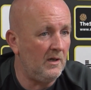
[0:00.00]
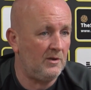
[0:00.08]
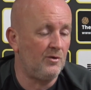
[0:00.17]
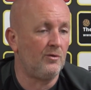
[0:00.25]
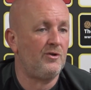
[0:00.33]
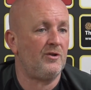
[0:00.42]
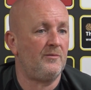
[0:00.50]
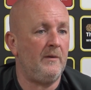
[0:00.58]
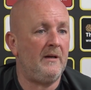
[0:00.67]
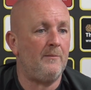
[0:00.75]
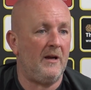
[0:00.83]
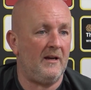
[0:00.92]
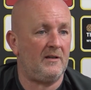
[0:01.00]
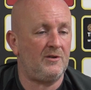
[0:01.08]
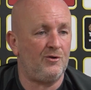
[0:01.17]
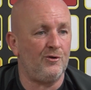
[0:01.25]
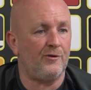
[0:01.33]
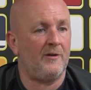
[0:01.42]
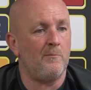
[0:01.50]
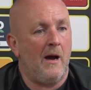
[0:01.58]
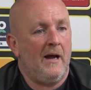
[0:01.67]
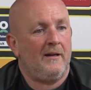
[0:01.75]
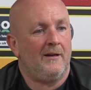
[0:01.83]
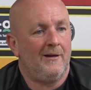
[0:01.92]
It's not just me, but it's during
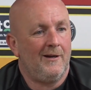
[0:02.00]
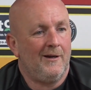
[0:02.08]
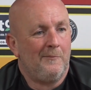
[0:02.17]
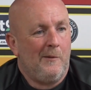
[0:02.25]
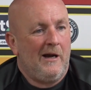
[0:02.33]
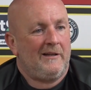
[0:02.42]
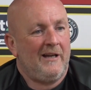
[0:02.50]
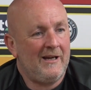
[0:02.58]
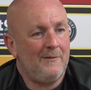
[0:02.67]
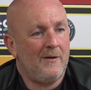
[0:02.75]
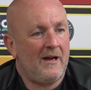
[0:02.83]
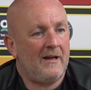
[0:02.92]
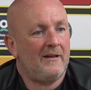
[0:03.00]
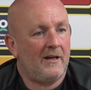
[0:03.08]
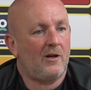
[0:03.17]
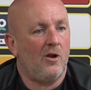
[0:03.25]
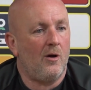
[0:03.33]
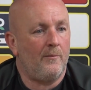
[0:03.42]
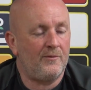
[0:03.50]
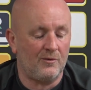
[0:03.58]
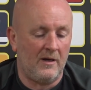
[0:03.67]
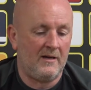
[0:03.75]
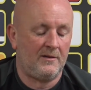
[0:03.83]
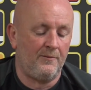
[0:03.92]
my time at the club,
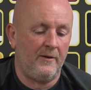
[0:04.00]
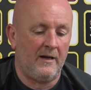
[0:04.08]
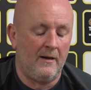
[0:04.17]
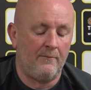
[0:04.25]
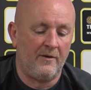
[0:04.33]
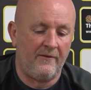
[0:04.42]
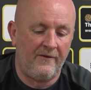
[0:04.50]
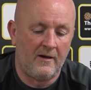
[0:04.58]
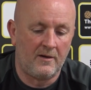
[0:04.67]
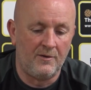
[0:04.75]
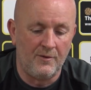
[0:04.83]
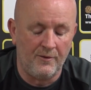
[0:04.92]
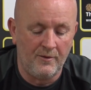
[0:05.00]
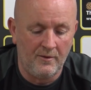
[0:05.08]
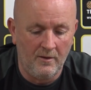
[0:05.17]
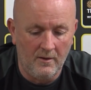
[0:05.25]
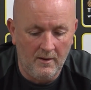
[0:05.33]
so that's where I'm referring to.